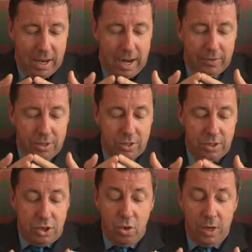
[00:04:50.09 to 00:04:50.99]
and there's
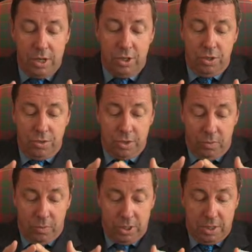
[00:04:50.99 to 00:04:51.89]
new issues
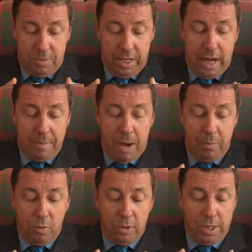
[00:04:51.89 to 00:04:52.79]
which simply come
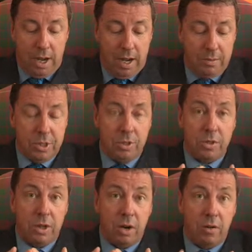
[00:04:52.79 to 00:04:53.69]
up all the time, so
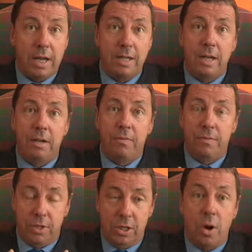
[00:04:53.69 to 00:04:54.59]
there's a great deal of
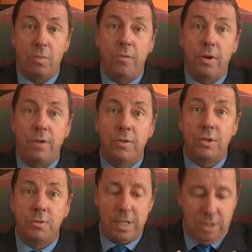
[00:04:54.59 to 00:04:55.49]
scope for
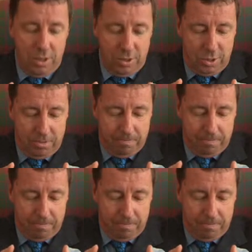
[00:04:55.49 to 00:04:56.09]
individual research.